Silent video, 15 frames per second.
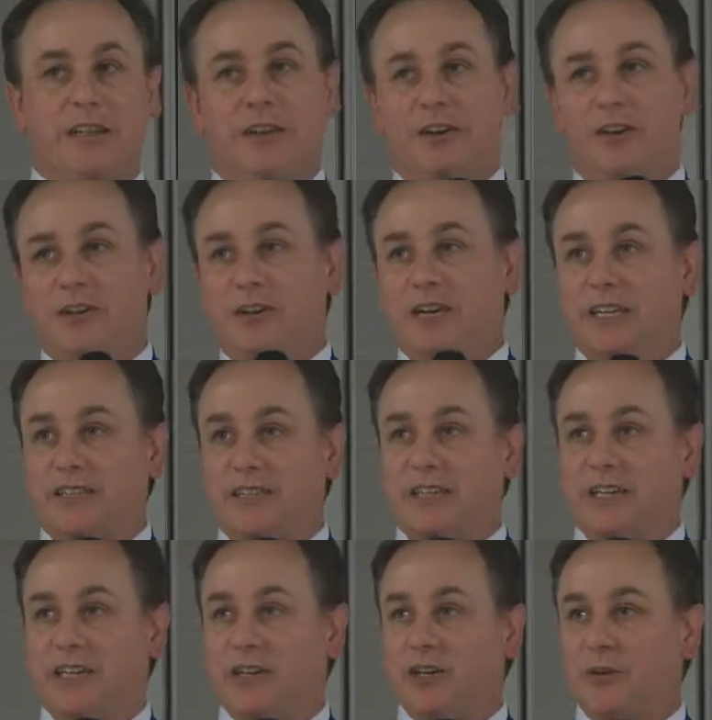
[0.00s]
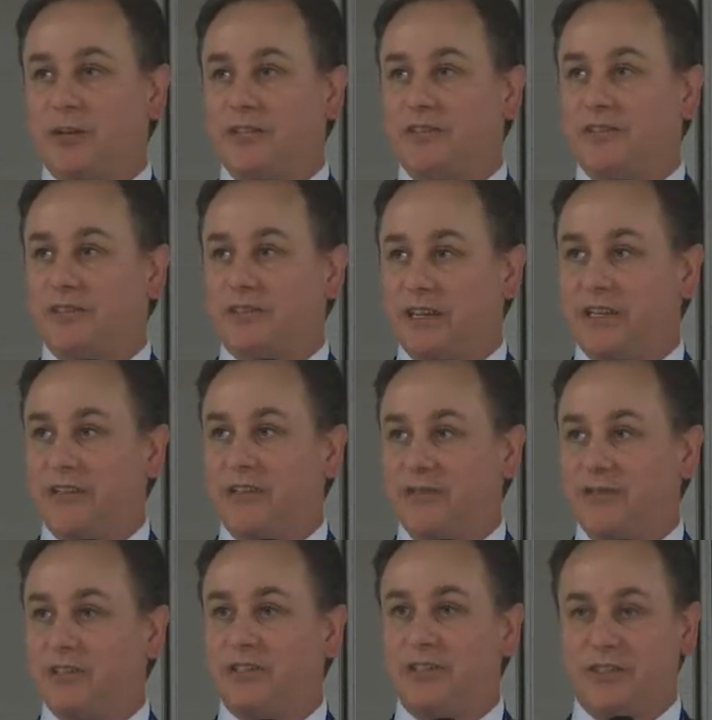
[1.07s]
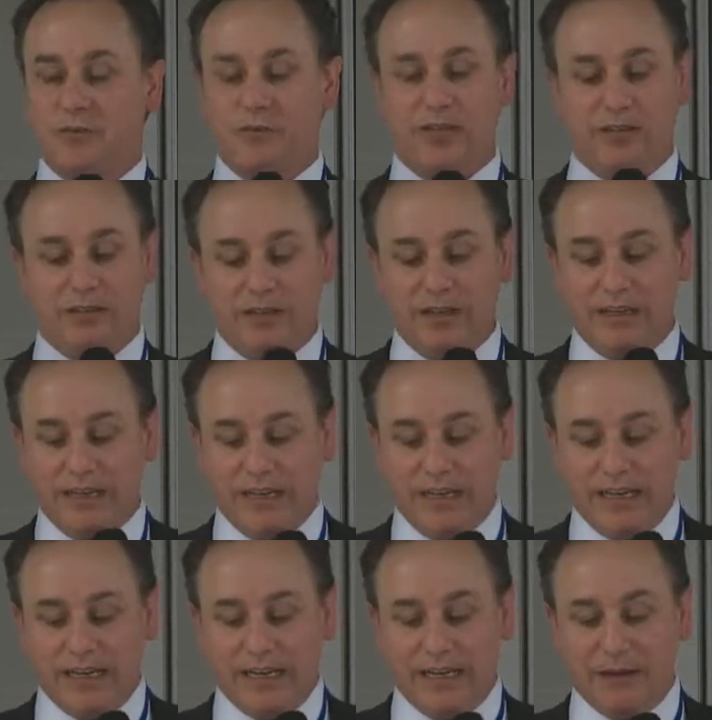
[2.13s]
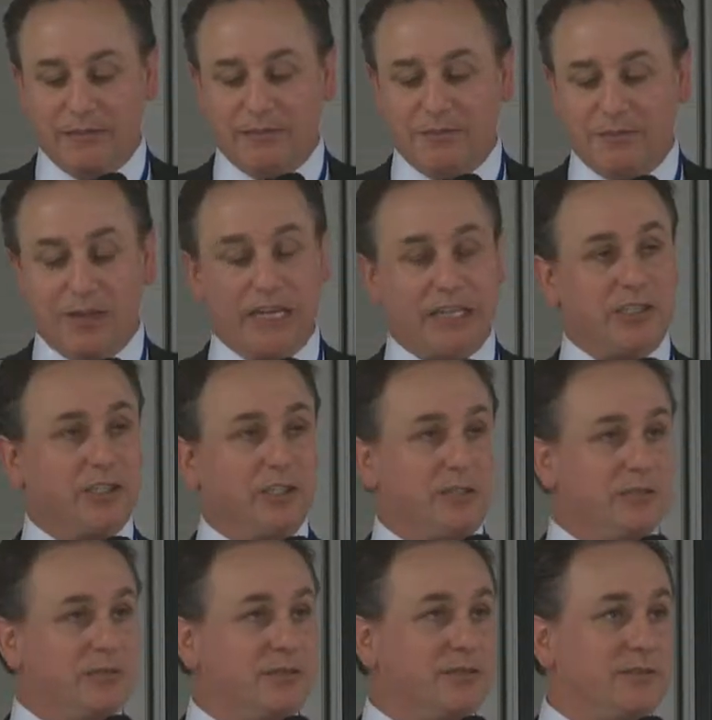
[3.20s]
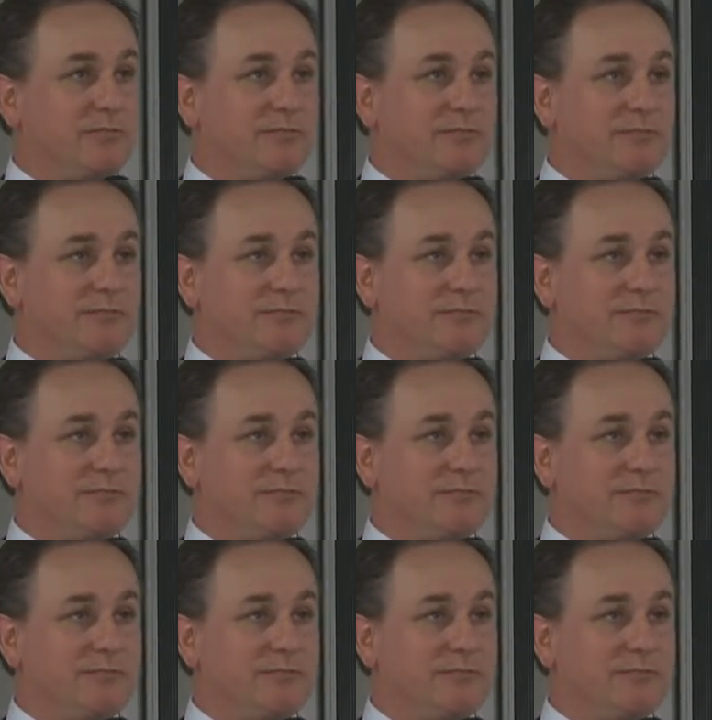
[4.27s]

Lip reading: a lot of you guys did economics at university as well, Black-Scholes,